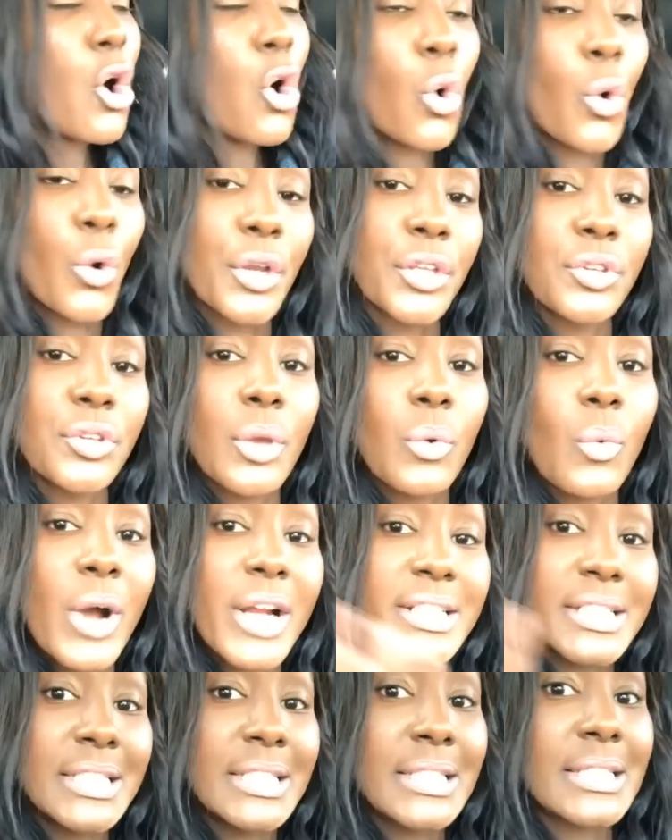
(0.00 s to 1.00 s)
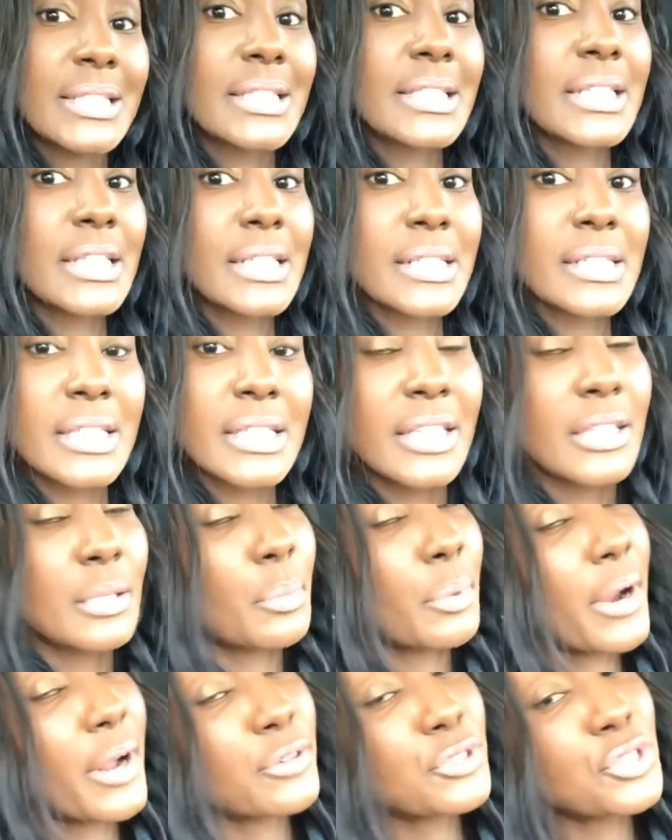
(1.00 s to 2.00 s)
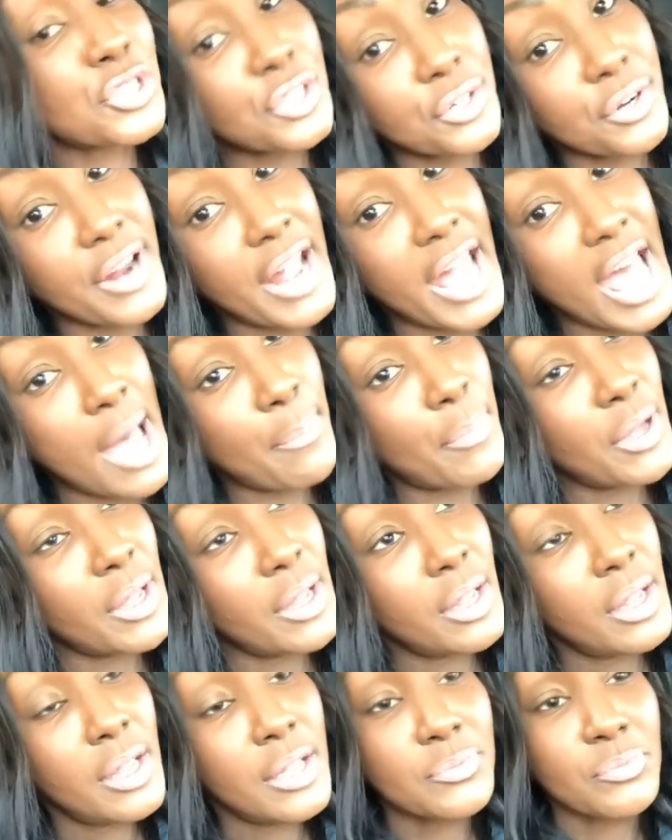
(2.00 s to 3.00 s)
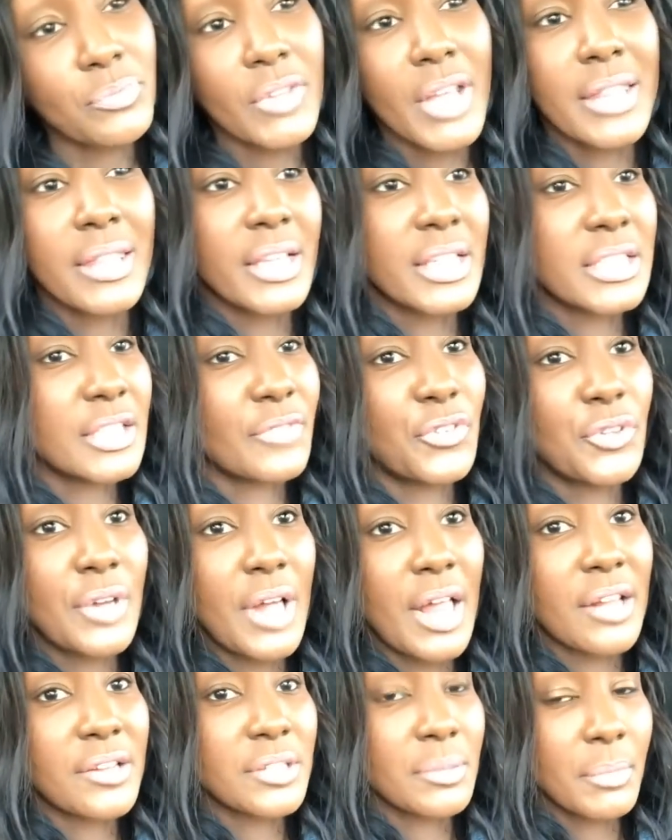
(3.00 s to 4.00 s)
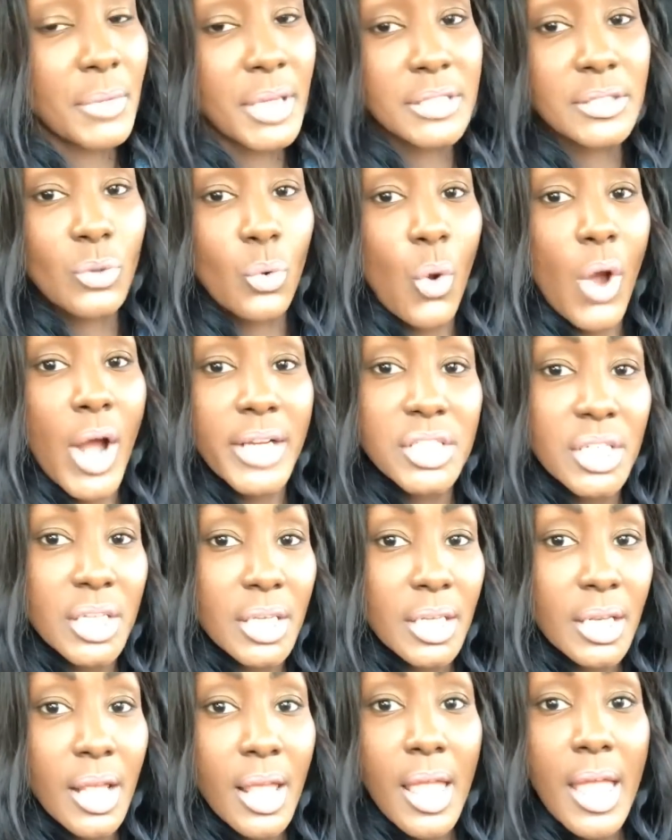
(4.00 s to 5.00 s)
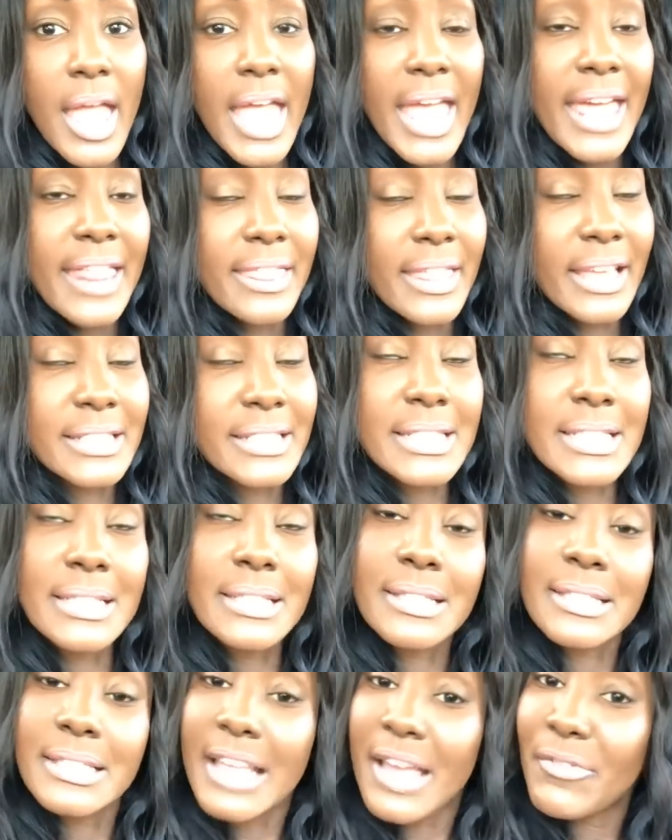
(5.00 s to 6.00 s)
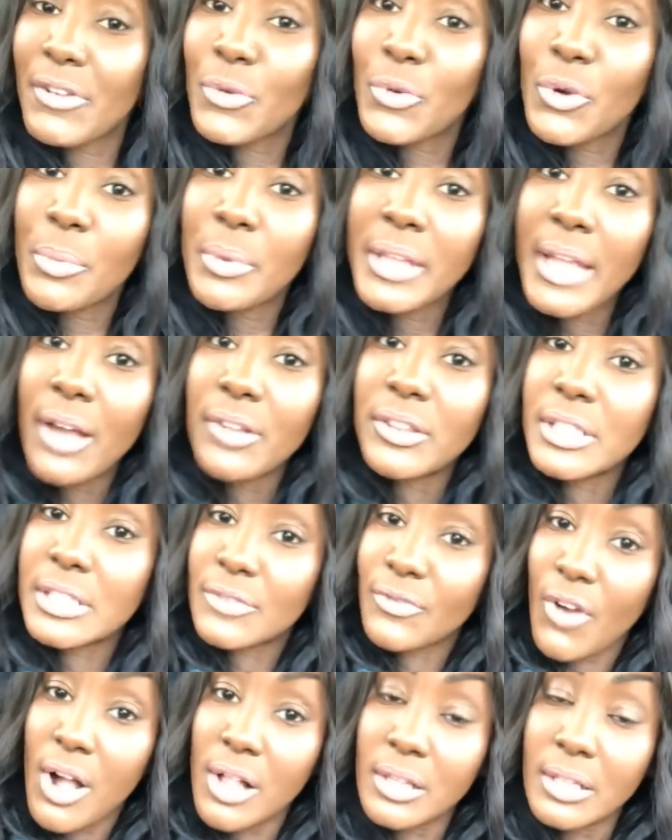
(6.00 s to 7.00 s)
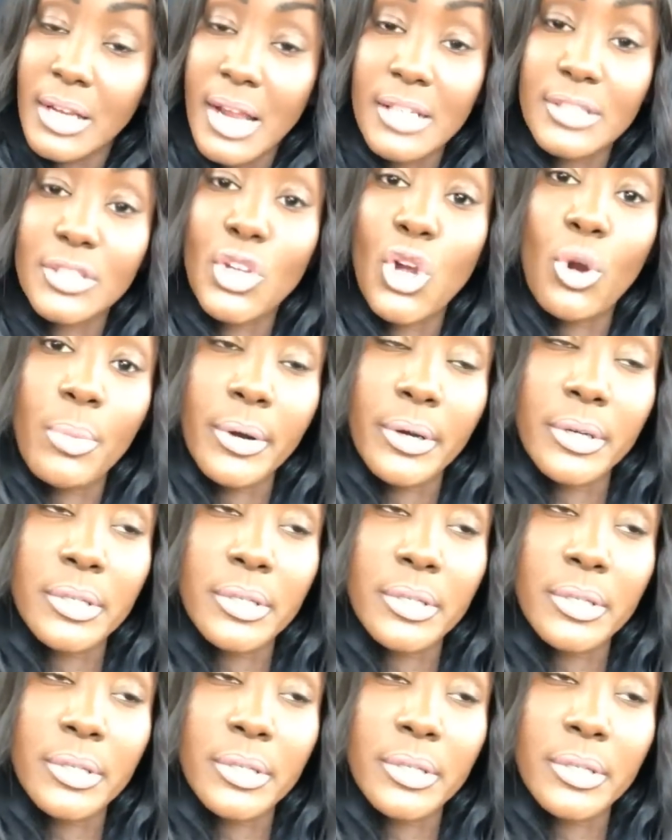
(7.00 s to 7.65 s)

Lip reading: Or you can watch season 6 in the Brown Sugar app. I think it's a few dollars a month to watch it. And then season 7 will be out this fall in October.